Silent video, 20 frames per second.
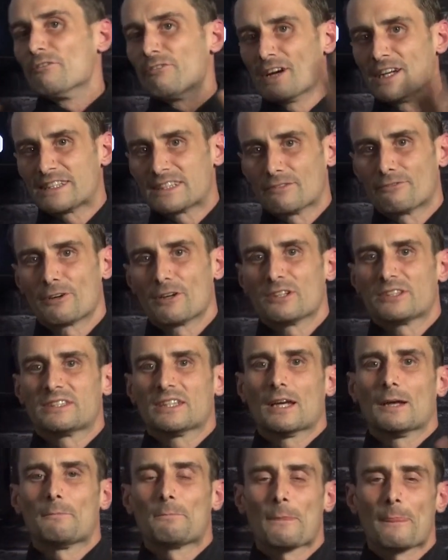vice
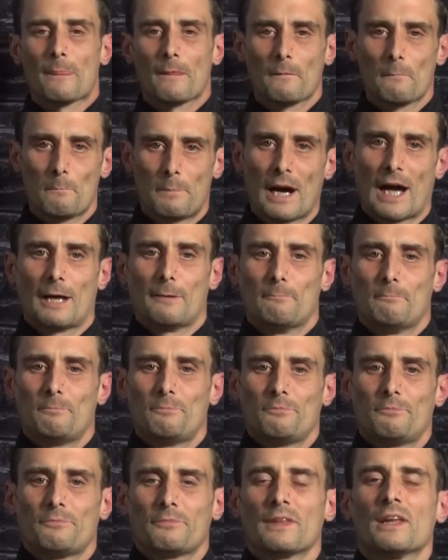versa. But
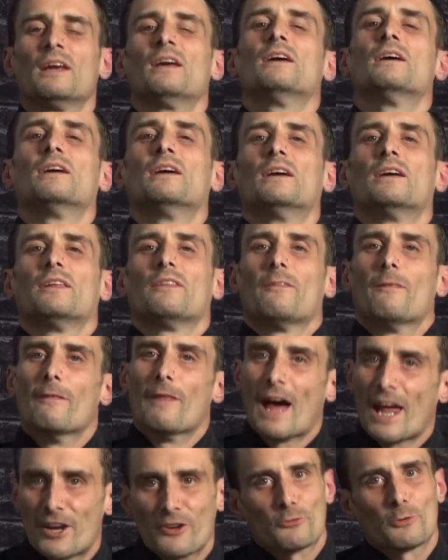
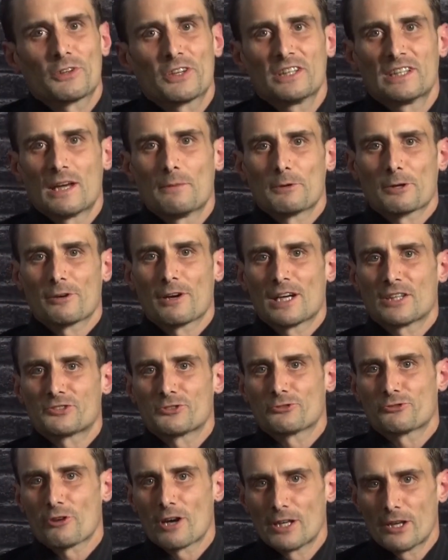that is what the Democrats
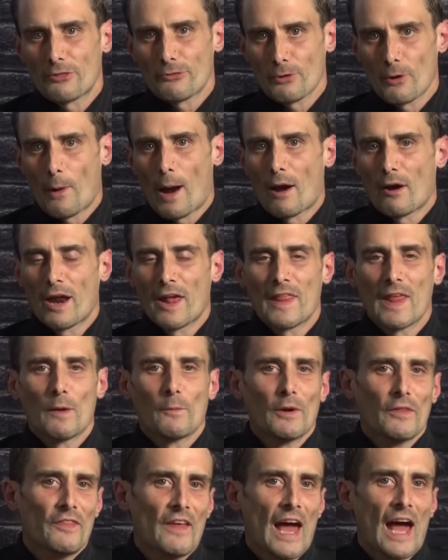are trying to throw out. And then
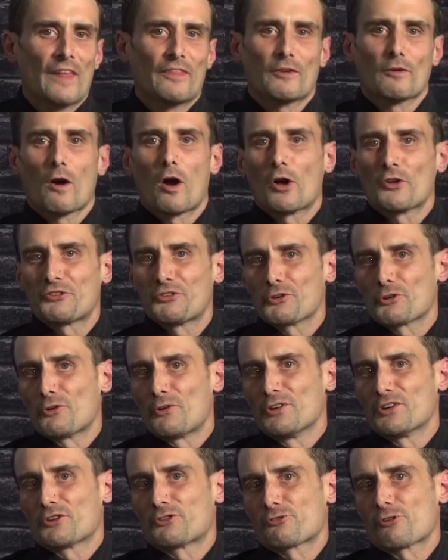with that, they're also
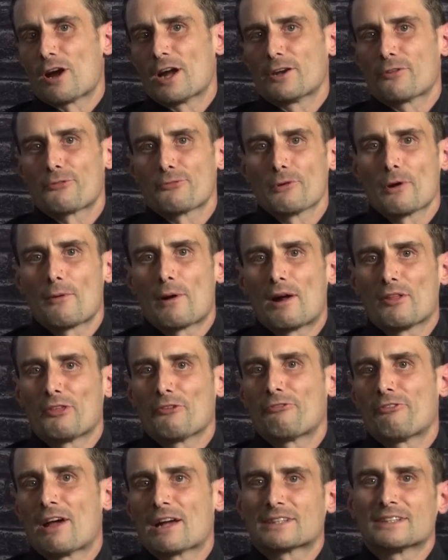going to try to throw out the
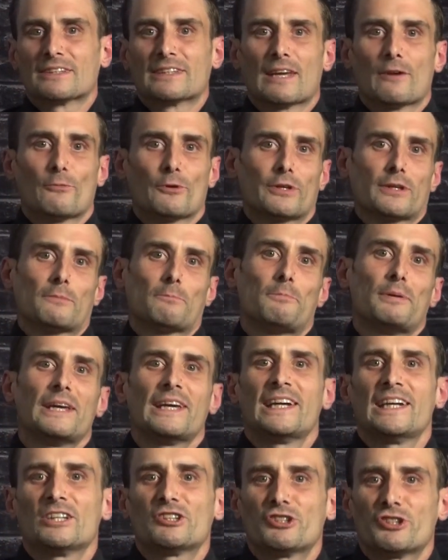fact that they would
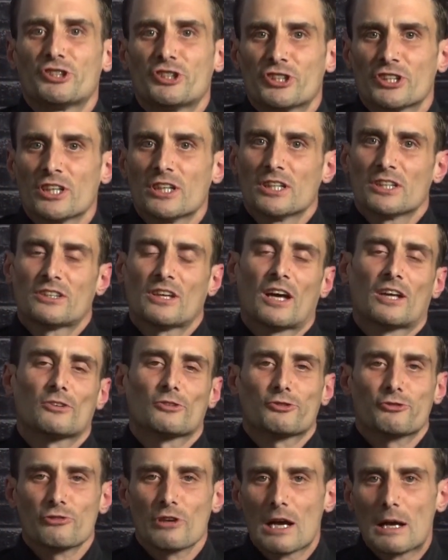impeach
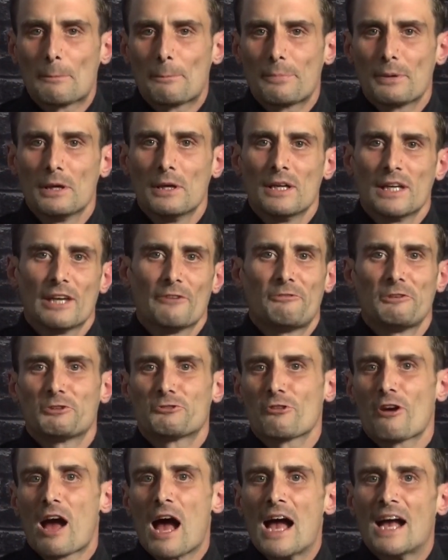Donald Trump if he
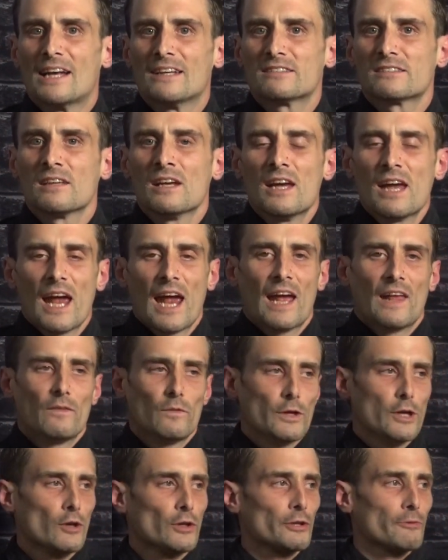tries, and
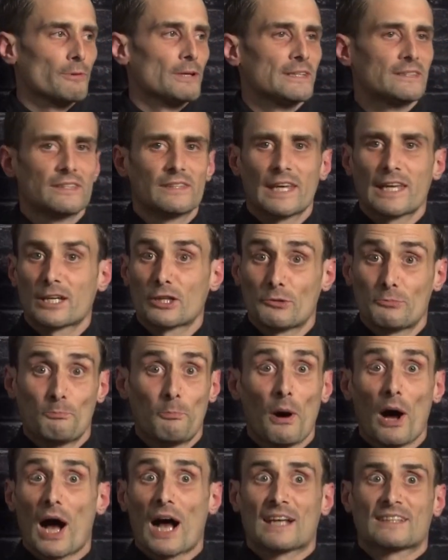the only reason they could
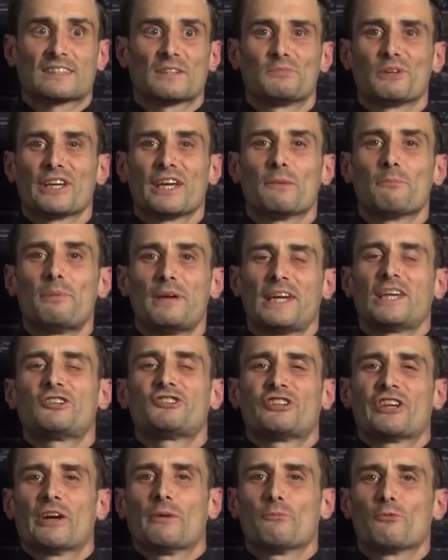possibly
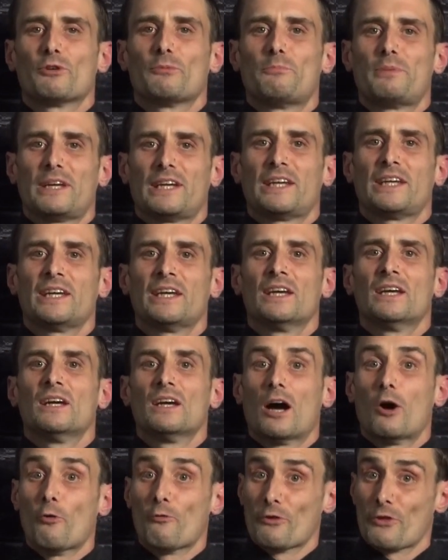impeach him would be
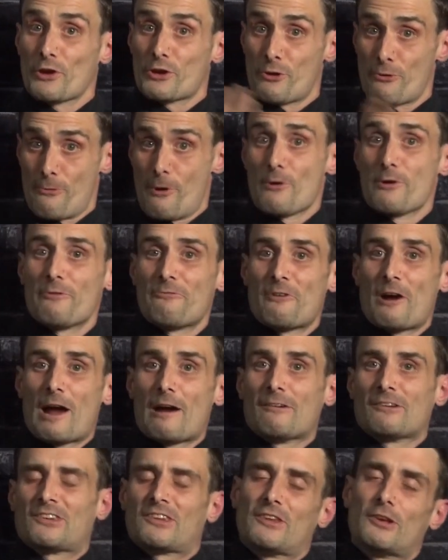over the
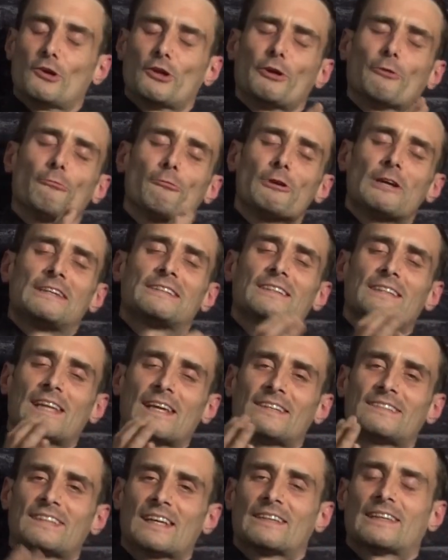coronavirus, and the only reason
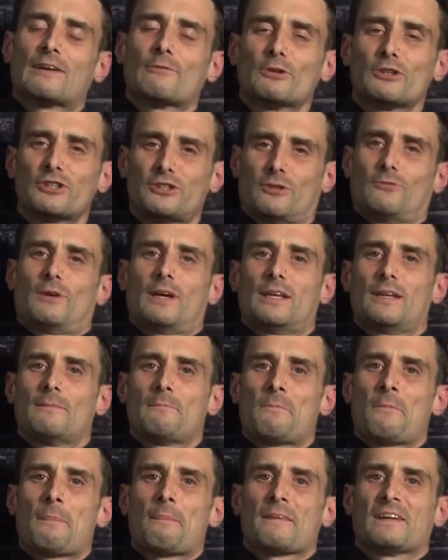they said they would do it
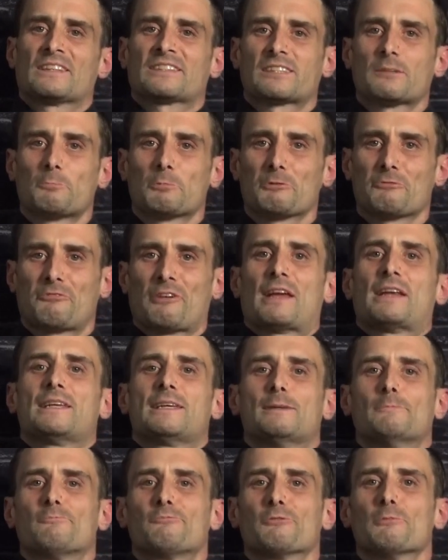is to prevent
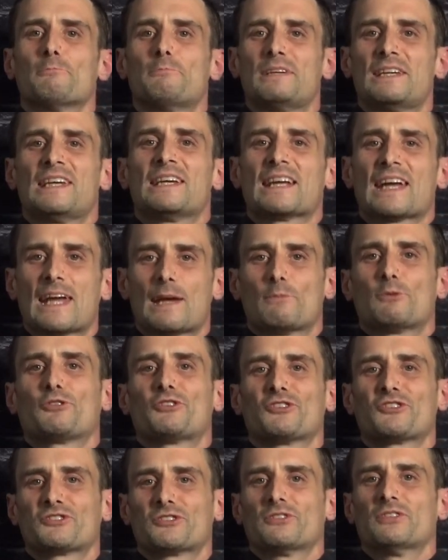him from being able
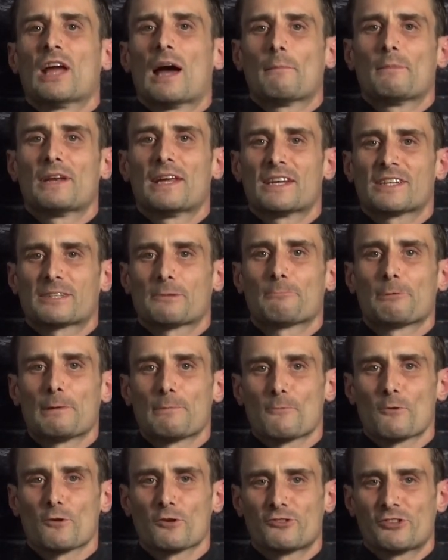to nominate a Supreme
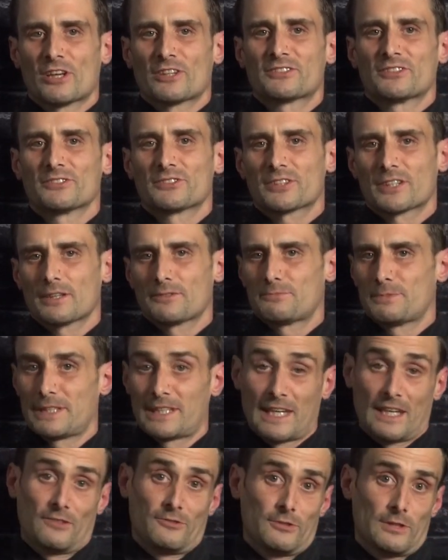Court justice, because we
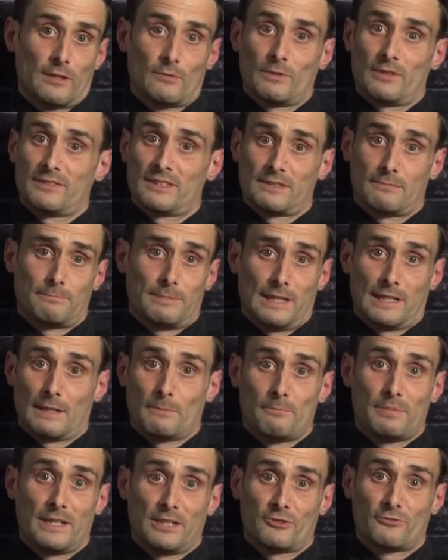can't do that when he's being
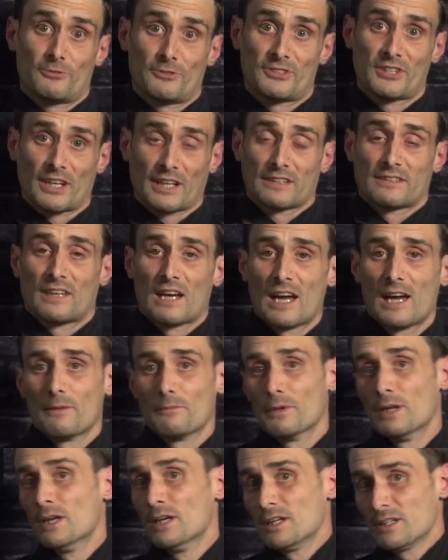impeached for a second
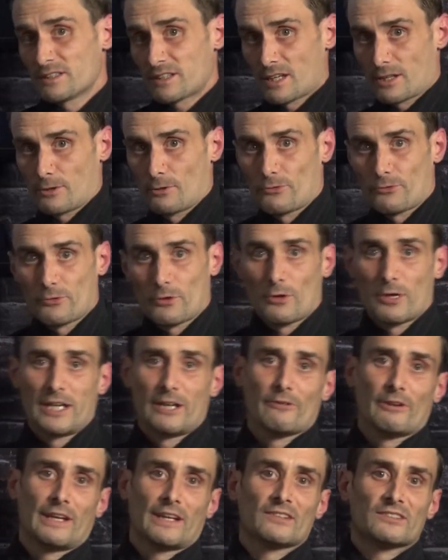time. He's got to go through the
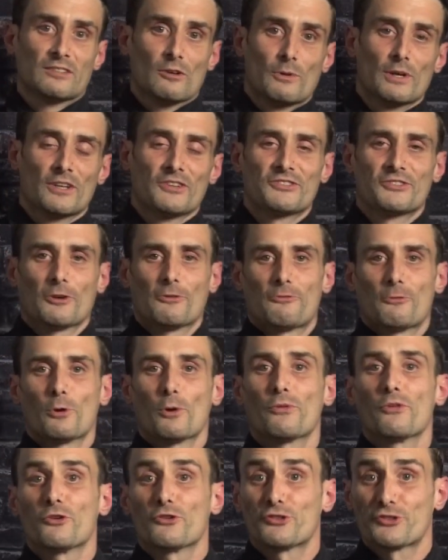hearing, so on and so
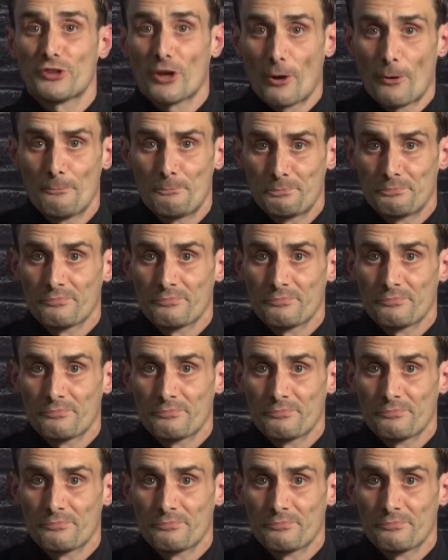forth. So